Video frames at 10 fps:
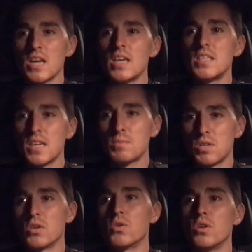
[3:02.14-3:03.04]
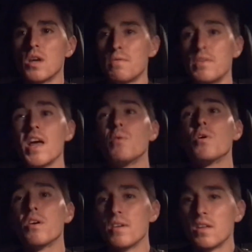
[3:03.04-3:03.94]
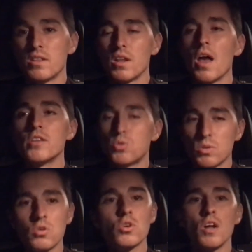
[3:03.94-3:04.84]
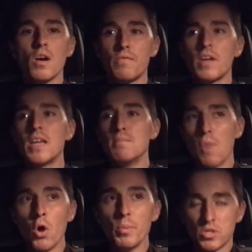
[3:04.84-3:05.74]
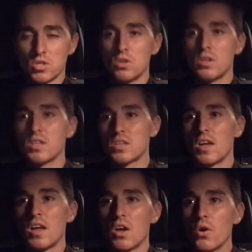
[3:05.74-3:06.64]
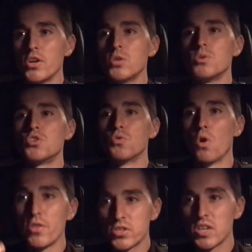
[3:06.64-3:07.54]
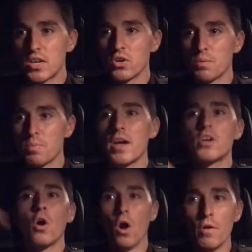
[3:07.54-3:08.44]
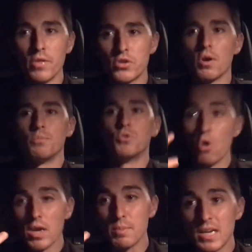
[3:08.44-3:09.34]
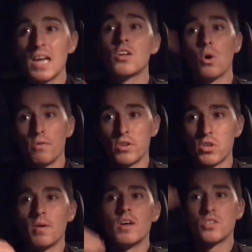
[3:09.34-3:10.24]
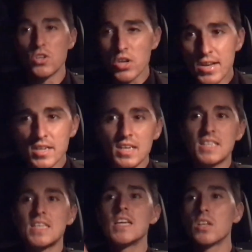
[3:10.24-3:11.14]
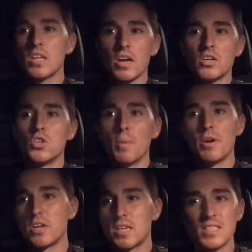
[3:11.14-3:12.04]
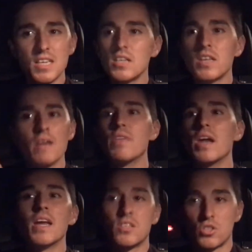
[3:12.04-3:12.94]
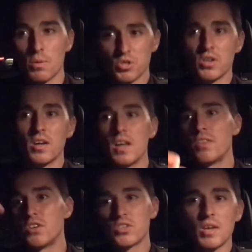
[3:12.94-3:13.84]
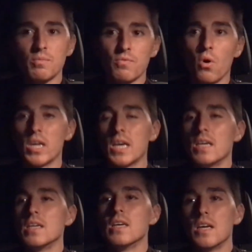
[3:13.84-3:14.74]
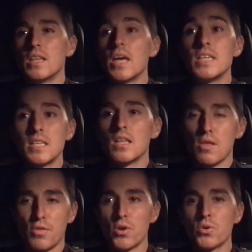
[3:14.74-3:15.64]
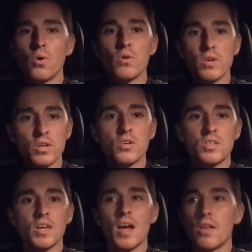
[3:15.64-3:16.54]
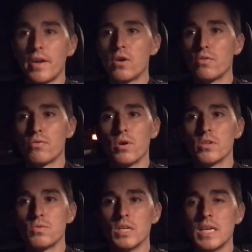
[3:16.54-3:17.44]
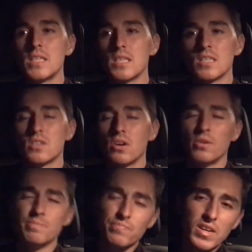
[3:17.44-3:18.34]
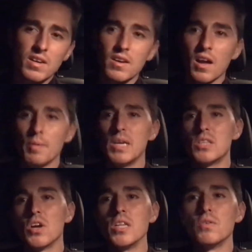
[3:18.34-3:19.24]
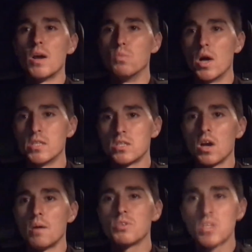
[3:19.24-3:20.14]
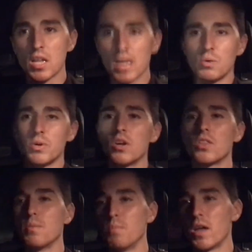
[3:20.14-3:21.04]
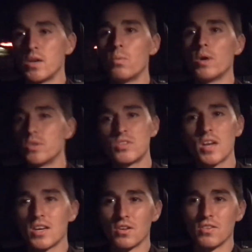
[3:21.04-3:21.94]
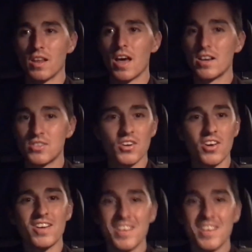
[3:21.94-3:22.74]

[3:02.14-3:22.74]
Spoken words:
any teams that are good enough, and the Lions were good enough in moments to do this, all you do is draw the St Kilda play, go over the top, draw him again, go over the top. So you continually, like a domino, you continually have that next option that just keeps falling. And they did that in the third quarter, and you could see how they got through us really easily. So, I mean, it's only round one, so I'm just glad that we got the bloody win. We're second on the ladder, so